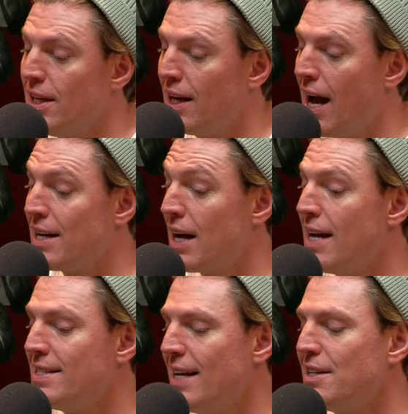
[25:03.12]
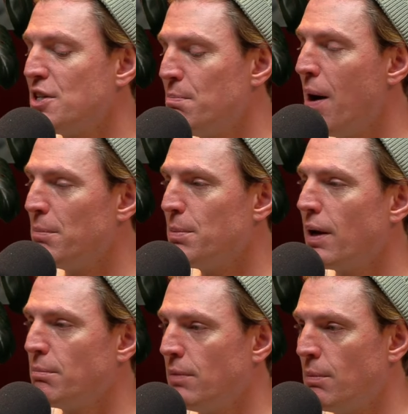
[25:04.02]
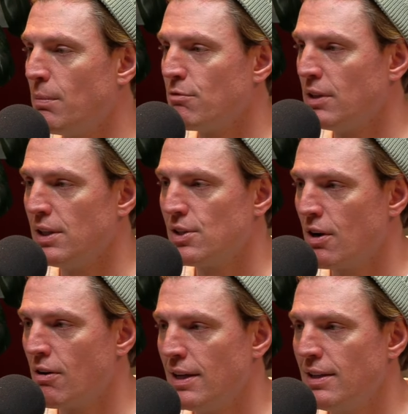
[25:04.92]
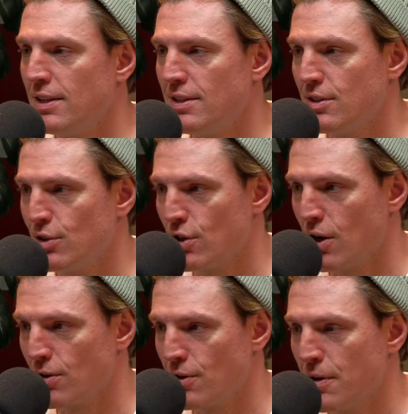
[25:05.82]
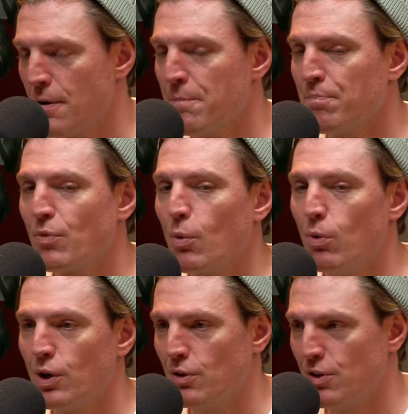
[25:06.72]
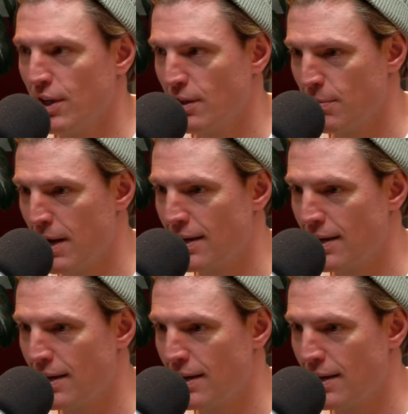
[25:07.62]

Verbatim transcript: and I had to, I sent it to Mum to be like, Mum, I'm really sorry. This is the joke. What do you think about